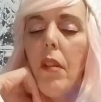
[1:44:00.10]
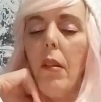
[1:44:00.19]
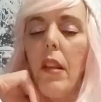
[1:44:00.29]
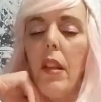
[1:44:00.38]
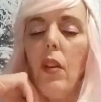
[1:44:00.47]

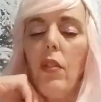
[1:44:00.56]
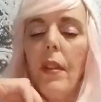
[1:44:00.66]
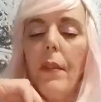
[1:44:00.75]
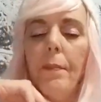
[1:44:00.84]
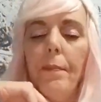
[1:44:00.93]
probably close
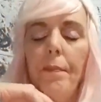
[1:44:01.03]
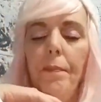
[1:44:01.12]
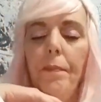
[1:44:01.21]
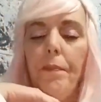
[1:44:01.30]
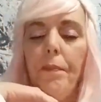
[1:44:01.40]
it.
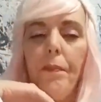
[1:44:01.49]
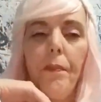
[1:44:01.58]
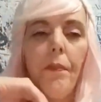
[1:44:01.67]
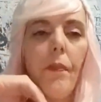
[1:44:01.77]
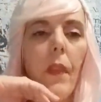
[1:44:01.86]

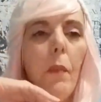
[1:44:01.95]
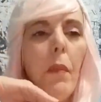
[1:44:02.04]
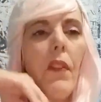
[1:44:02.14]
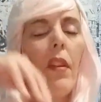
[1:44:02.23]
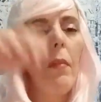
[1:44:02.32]

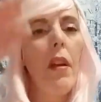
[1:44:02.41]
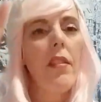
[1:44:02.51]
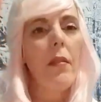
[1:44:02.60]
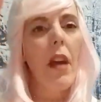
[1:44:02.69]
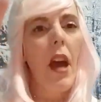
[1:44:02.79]
But if
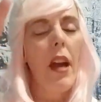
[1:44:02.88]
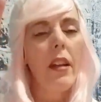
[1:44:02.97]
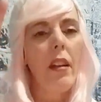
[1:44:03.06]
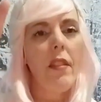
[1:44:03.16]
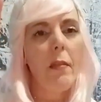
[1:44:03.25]
anybody's on
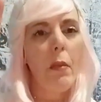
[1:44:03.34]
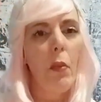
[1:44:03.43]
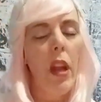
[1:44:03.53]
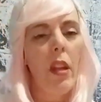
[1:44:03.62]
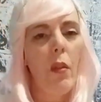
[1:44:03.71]
here that's been
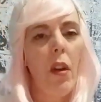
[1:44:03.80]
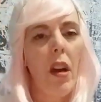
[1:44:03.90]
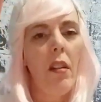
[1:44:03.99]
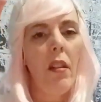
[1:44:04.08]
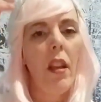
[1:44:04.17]
waiting a
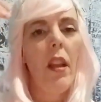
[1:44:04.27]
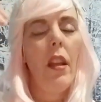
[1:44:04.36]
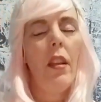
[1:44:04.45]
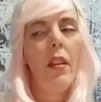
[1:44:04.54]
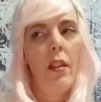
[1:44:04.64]
while,
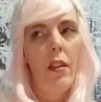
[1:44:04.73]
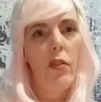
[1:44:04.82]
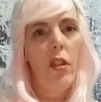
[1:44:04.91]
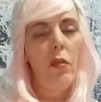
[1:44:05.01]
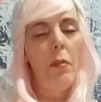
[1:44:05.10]

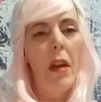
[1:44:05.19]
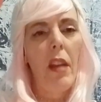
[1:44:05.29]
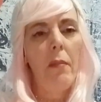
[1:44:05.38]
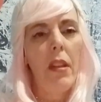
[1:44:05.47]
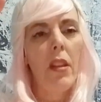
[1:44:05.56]
just
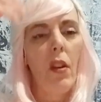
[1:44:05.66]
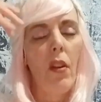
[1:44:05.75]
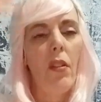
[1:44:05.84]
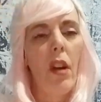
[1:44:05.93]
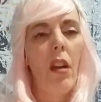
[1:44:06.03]
remind me,
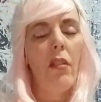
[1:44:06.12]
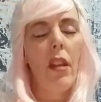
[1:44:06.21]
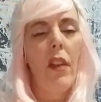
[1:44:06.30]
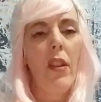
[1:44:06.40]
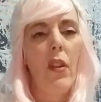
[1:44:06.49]
I'll
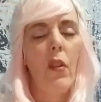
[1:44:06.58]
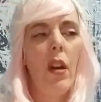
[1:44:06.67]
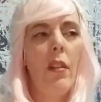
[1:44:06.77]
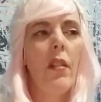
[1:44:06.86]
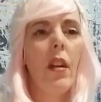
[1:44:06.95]
give you
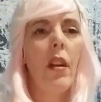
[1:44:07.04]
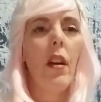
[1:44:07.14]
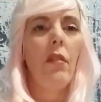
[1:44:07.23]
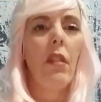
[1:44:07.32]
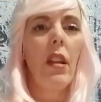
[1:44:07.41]
a
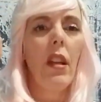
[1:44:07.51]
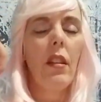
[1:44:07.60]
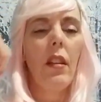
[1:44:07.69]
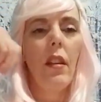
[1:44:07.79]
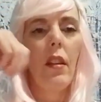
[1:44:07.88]
reading.
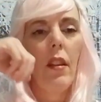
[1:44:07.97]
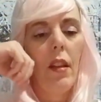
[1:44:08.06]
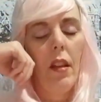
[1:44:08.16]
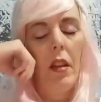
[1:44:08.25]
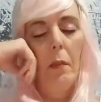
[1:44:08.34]

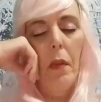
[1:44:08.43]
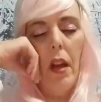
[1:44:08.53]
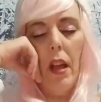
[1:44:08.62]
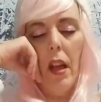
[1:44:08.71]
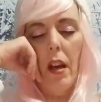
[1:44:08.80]

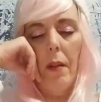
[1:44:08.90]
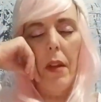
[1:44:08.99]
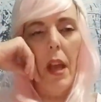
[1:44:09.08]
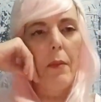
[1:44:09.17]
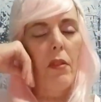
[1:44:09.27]
But
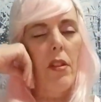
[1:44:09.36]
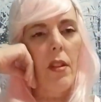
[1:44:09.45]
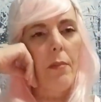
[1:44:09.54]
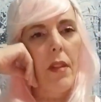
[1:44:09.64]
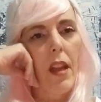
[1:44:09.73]

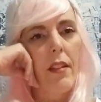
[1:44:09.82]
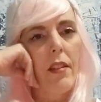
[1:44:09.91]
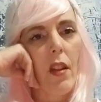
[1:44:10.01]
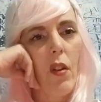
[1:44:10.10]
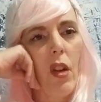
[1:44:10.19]
Anne-Marie's up
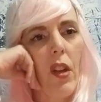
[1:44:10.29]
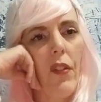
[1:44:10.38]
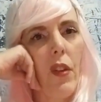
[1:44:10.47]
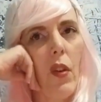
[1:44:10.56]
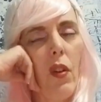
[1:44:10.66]
next, so
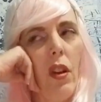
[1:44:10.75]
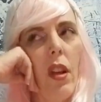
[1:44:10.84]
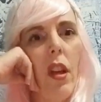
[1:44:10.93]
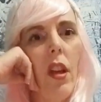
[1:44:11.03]
if you